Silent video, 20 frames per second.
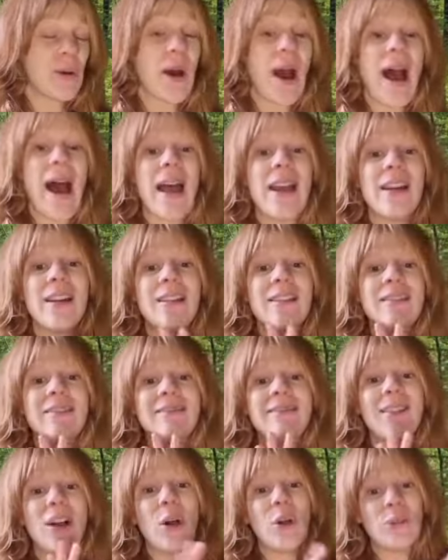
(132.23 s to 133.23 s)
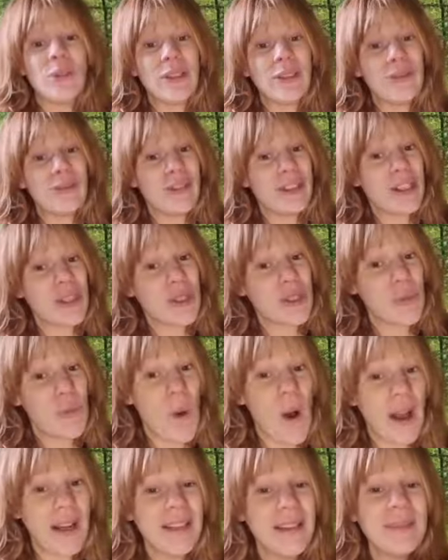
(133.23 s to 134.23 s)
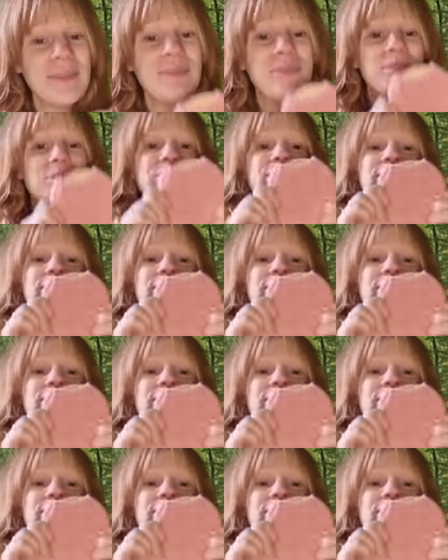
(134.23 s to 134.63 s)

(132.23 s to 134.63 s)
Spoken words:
So I only finished one,